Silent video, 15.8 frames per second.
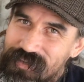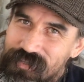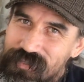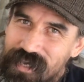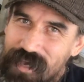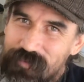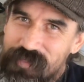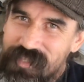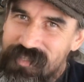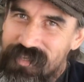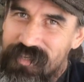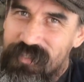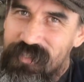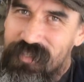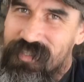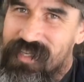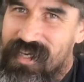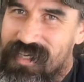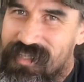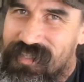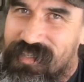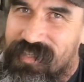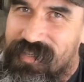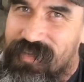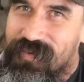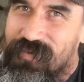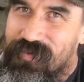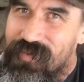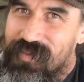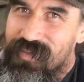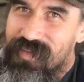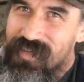Good Times Intelligence Agency.
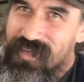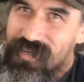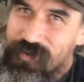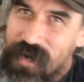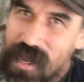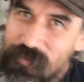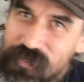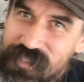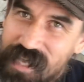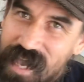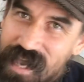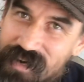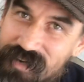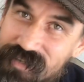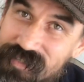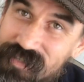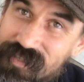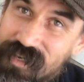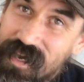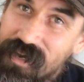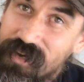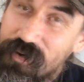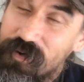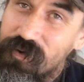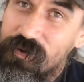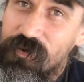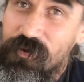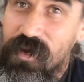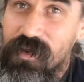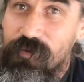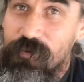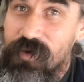Yeah, Greg Witt. Graham Stanners. Yeah,
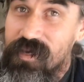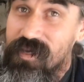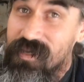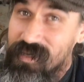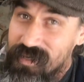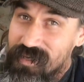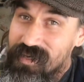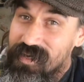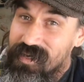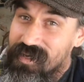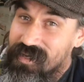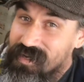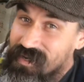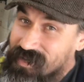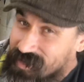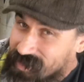Greg Witt. Yeah.